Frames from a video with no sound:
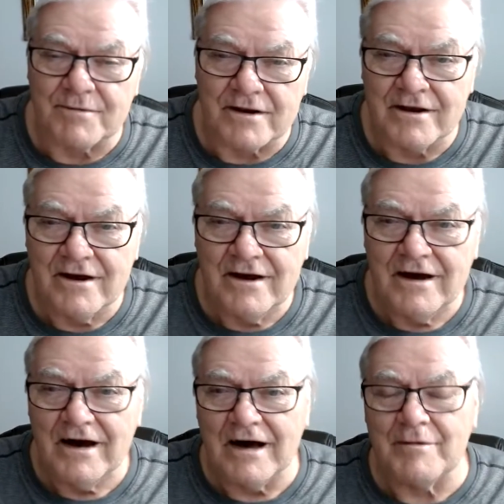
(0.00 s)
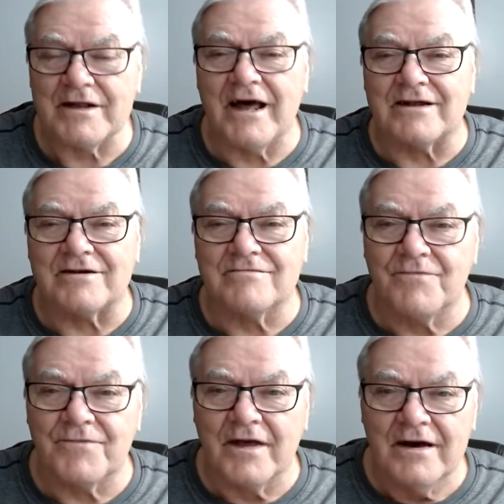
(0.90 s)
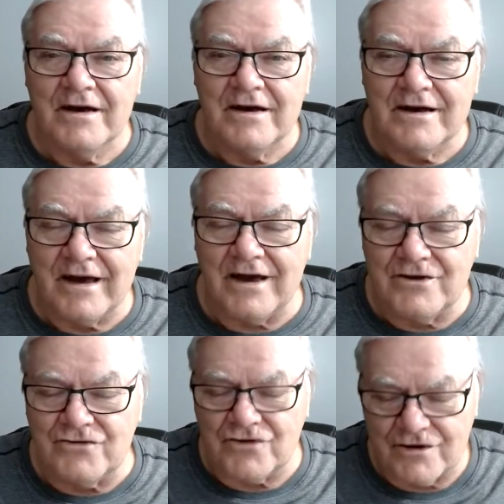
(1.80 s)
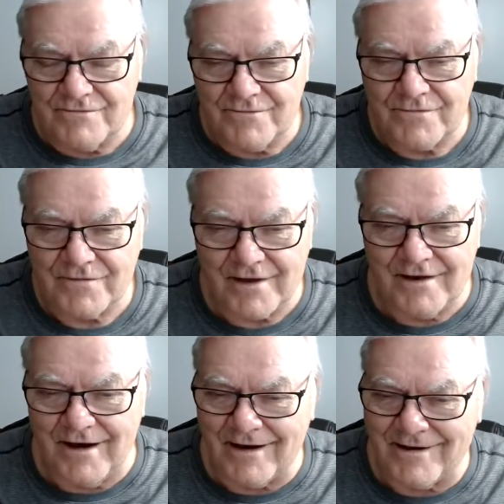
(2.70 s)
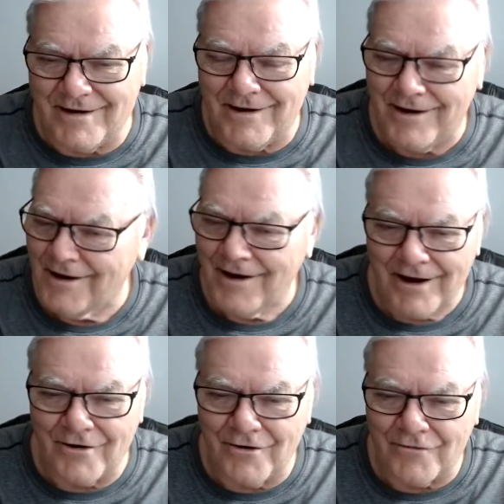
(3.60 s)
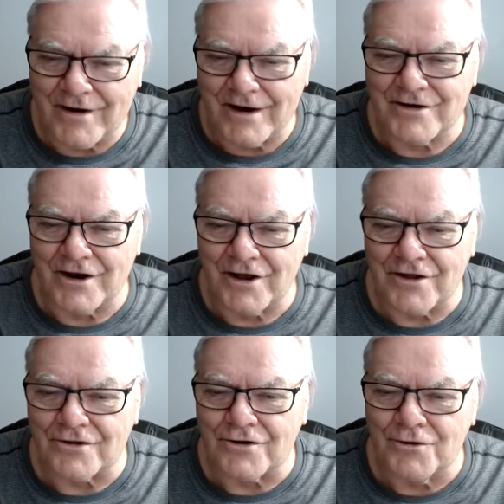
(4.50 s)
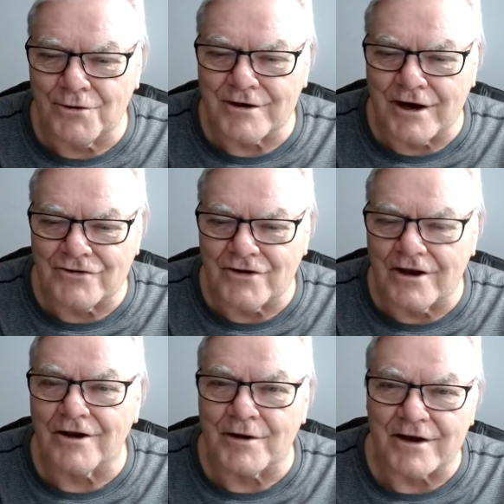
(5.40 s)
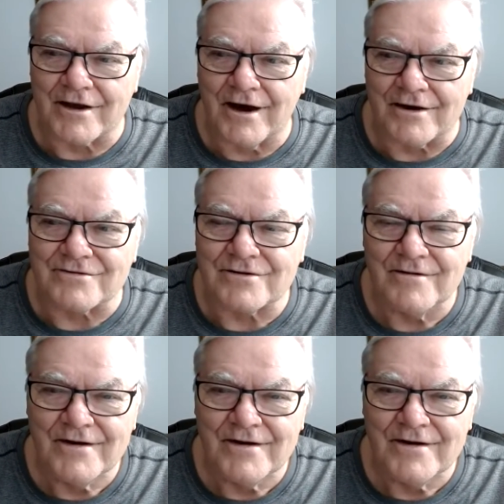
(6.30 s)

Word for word: And I'm in that age I don't know if it has anything to do with age a little bit, I guess.